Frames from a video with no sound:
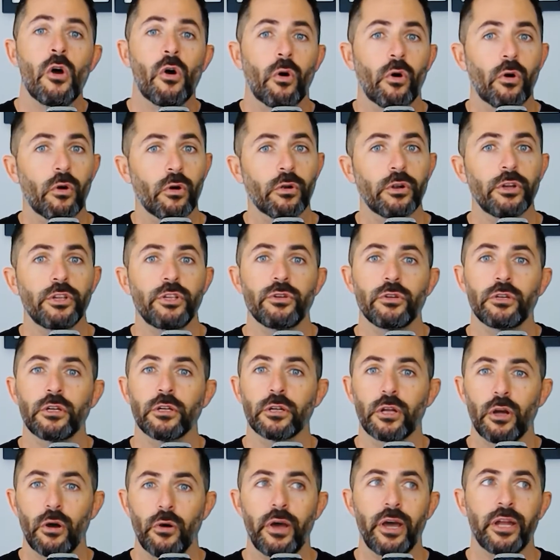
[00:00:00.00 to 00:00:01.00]
or you
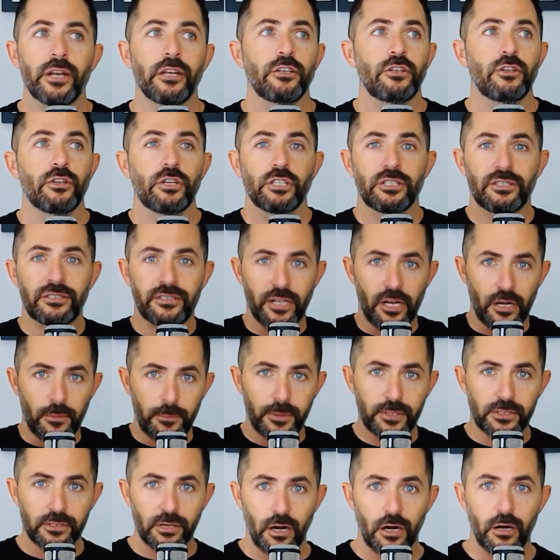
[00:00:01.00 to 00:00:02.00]
could go ahead and you could set up
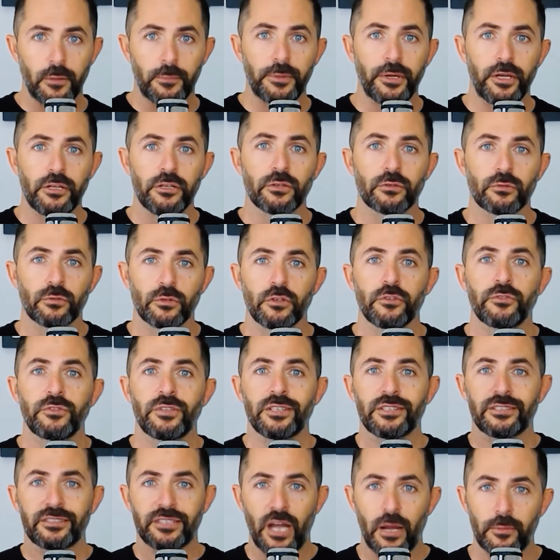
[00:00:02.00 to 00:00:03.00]
a tarp in your roof
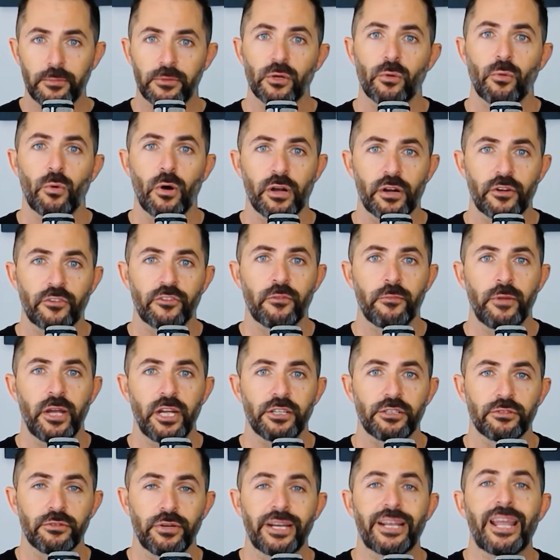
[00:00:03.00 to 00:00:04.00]
to stop the water from
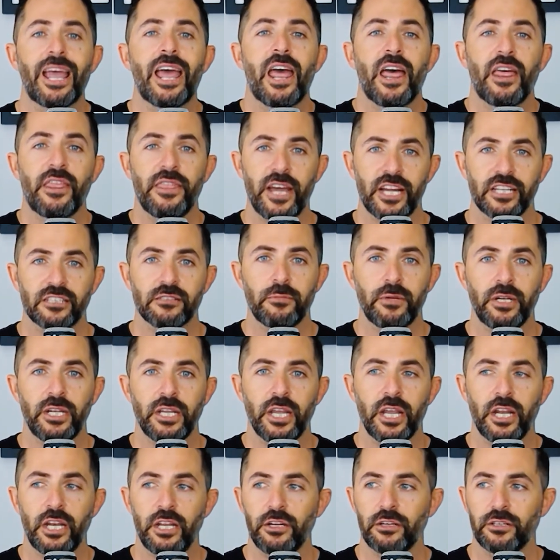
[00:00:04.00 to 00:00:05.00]
entering. That's
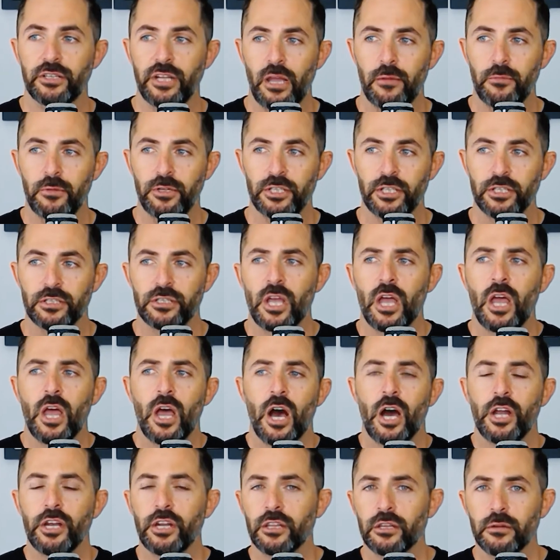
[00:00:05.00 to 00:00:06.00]
mitigating your damages.
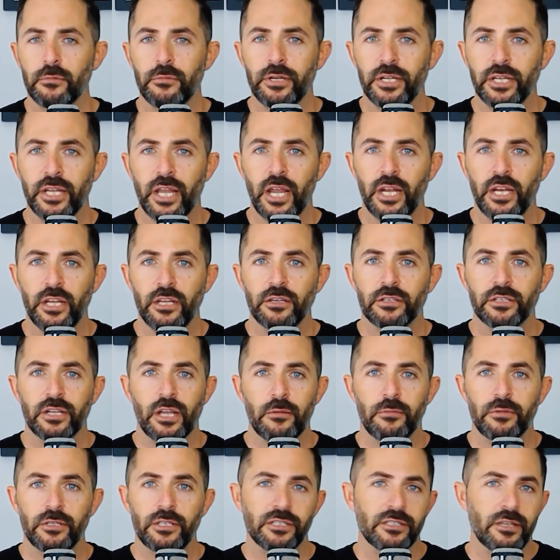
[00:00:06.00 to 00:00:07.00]
Another mitigating your
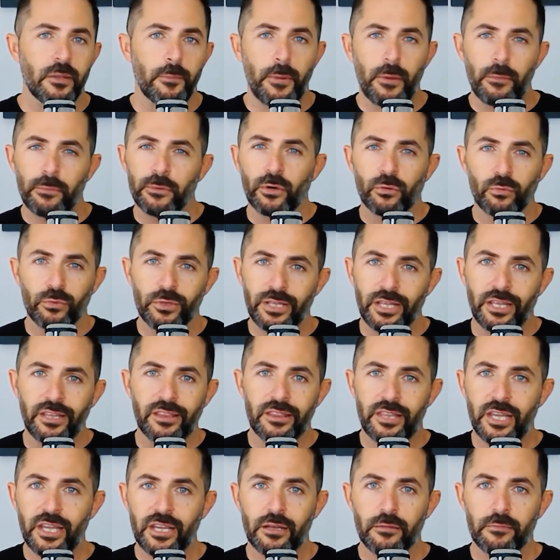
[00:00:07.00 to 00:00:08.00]
damages that people don't really
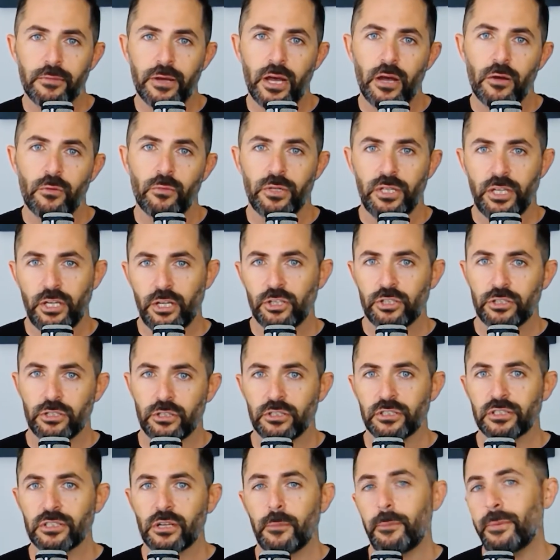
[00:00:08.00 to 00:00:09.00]
think about when the
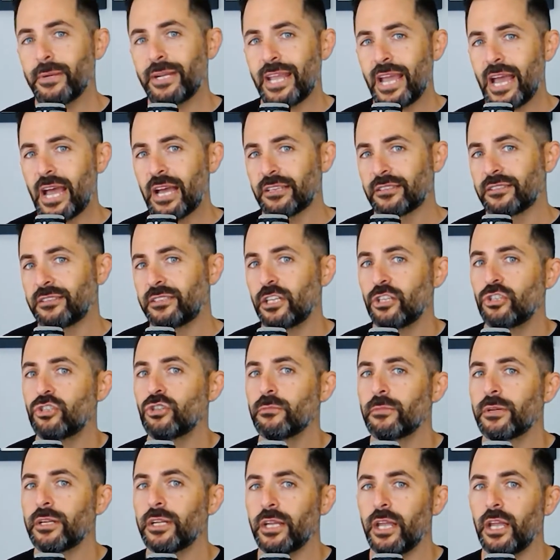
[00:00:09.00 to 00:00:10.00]
insurance company asks, Did
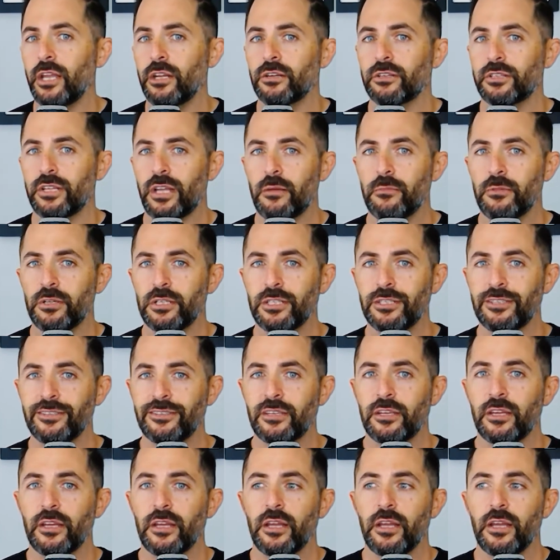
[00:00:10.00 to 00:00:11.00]
you mitigate your
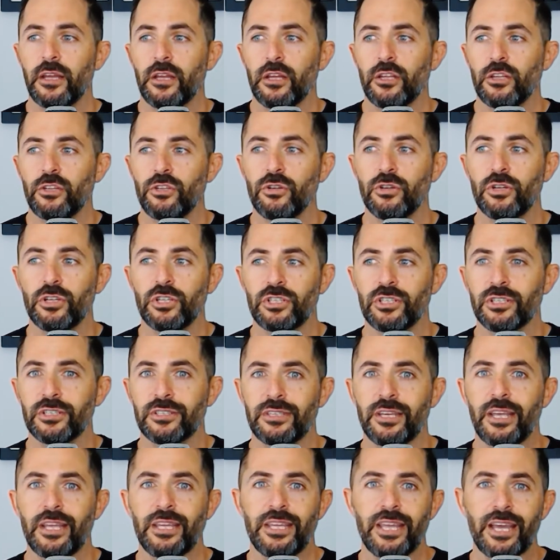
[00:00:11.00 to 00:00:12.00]
damages? you could
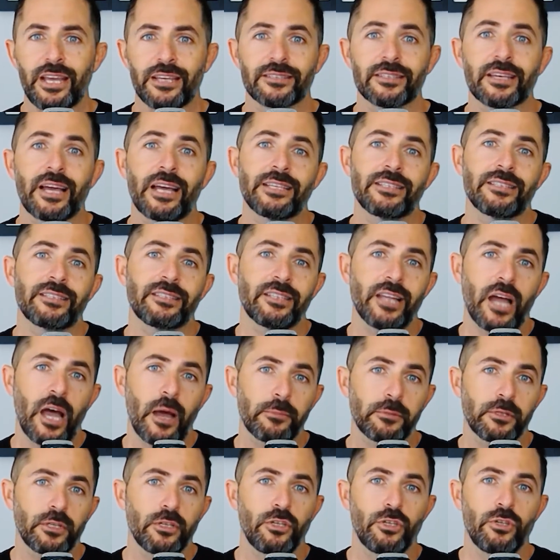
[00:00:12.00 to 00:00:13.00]
just say, yes, I
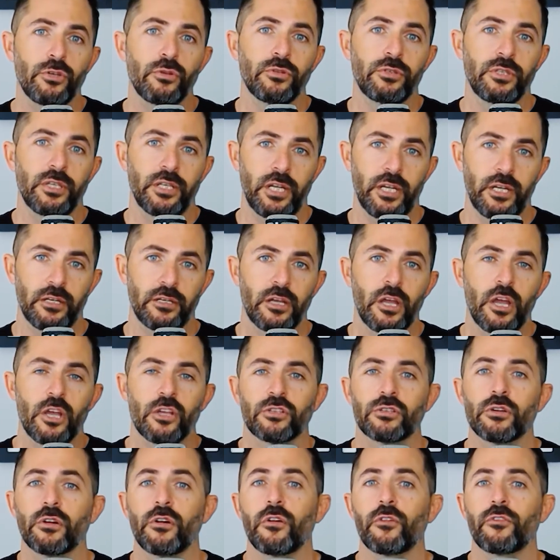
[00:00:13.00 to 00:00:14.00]
stopped using it.
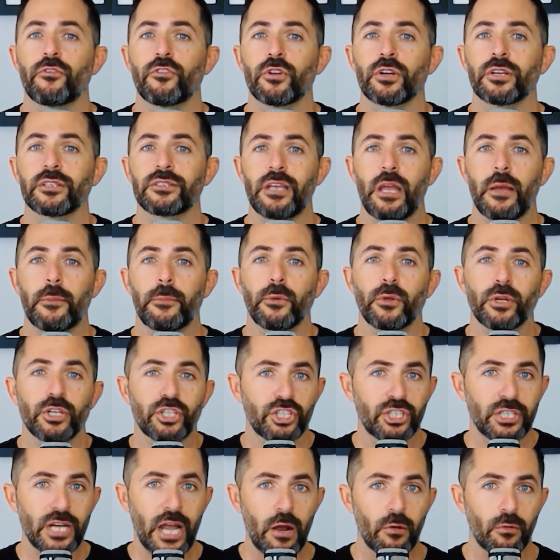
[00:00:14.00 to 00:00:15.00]
So, for example, a
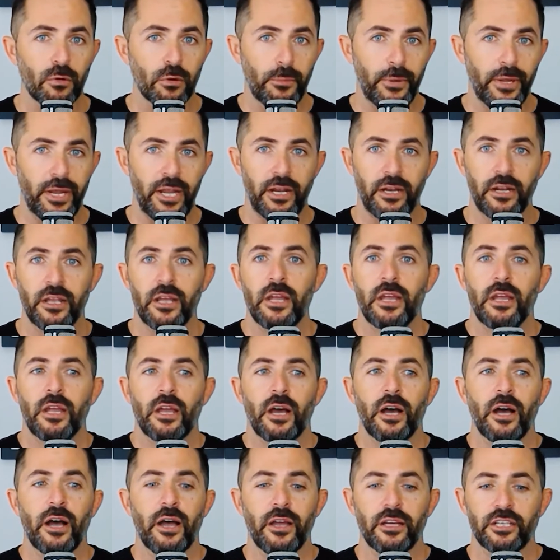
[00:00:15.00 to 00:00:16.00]
shower pan.
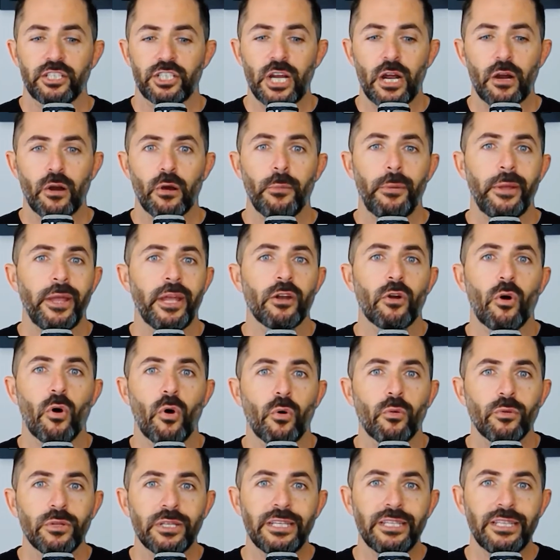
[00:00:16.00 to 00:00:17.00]
Uh, a shower pan
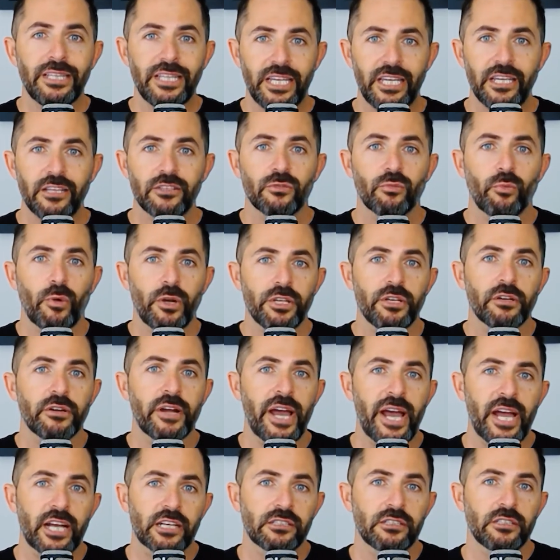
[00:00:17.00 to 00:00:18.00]
only leaks when you're
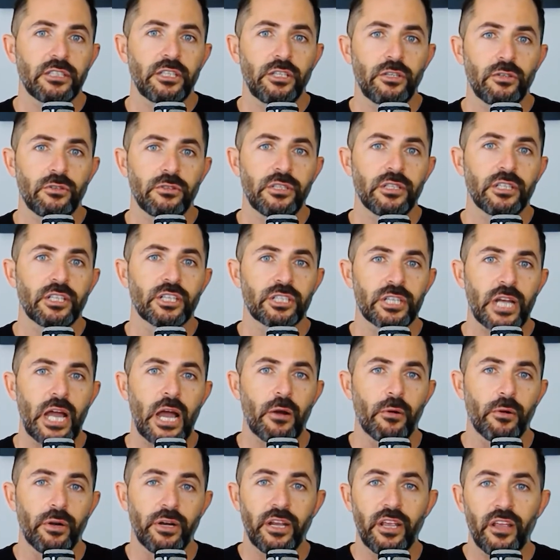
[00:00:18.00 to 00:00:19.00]
actually using the
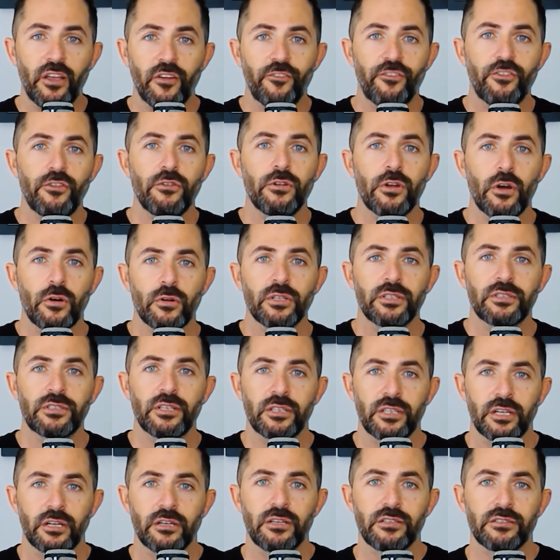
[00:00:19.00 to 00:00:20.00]
shower. If you notice
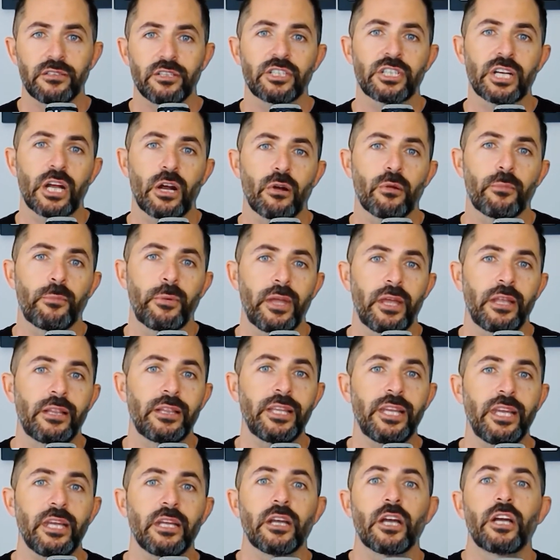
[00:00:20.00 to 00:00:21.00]
that there is a shower pan
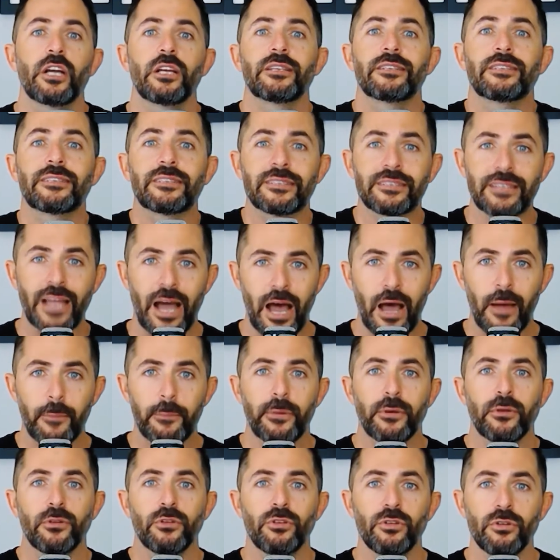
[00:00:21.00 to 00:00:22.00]
leak,
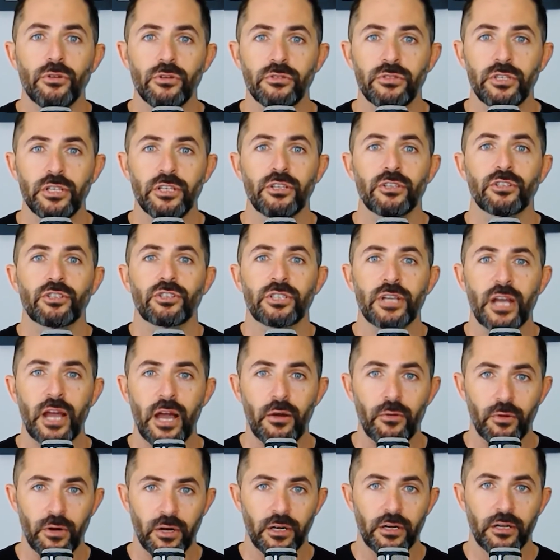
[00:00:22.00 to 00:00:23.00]
stop using your
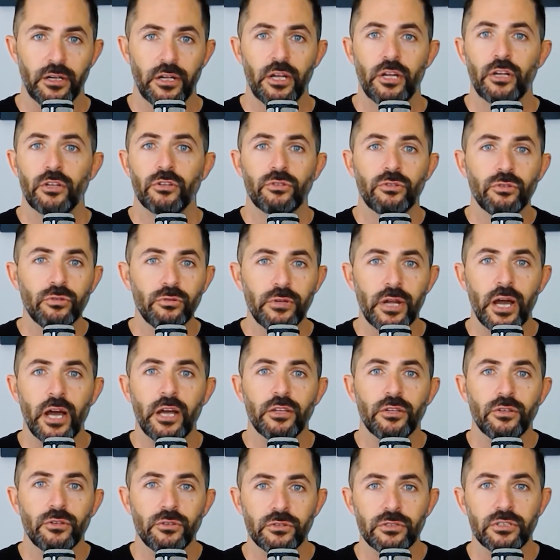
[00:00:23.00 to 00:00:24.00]
shower. Do
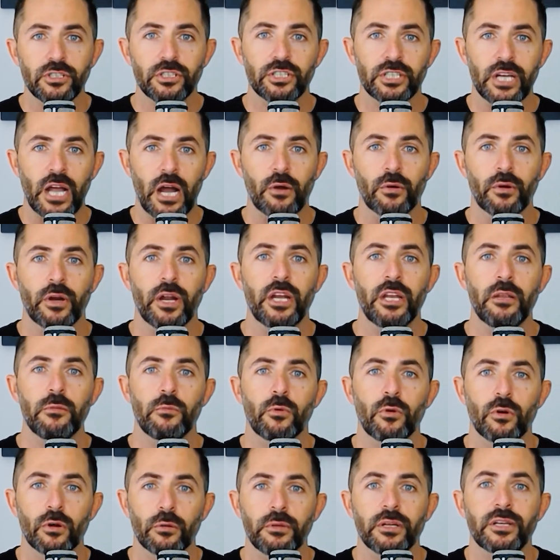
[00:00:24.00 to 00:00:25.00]
not use the shower
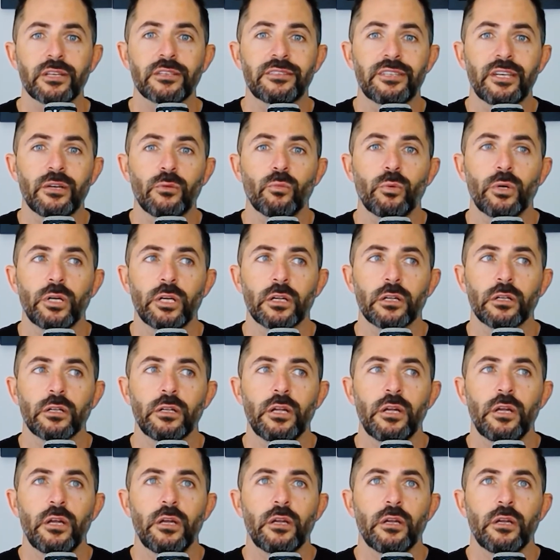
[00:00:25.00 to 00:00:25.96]
anymore because it will